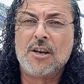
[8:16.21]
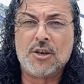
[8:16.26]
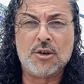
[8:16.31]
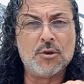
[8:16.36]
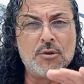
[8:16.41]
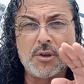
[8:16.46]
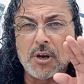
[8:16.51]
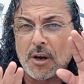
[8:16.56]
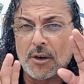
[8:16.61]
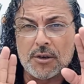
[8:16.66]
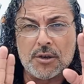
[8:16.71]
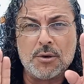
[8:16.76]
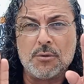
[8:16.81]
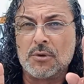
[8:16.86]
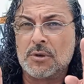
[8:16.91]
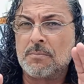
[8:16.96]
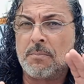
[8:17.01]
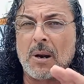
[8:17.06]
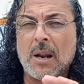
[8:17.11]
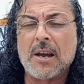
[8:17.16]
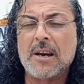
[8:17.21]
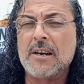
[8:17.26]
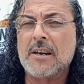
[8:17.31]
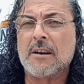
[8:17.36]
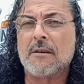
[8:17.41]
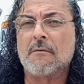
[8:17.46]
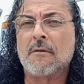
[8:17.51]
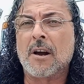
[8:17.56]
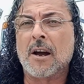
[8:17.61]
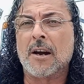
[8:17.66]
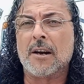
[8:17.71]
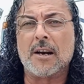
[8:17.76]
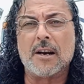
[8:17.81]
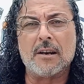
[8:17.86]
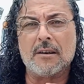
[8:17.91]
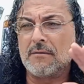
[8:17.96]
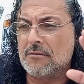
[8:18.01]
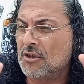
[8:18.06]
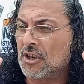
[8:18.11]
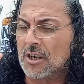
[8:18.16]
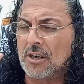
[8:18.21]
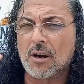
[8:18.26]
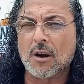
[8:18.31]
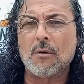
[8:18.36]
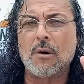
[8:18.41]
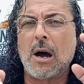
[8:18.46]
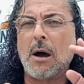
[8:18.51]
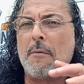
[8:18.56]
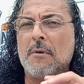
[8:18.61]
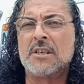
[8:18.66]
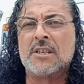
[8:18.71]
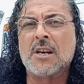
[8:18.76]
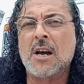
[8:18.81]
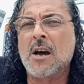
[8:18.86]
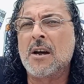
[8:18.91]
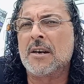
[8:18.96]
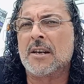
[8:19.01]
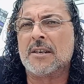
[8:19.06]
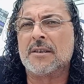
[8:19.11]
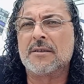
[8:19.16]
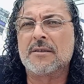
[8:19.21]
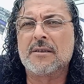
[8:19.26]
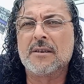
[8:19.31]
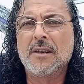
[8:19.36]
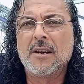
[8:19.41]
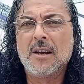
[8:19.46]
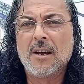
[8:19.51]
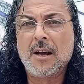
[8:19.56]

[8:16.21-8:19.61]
You thought you was playing it right. Chico, I was honest.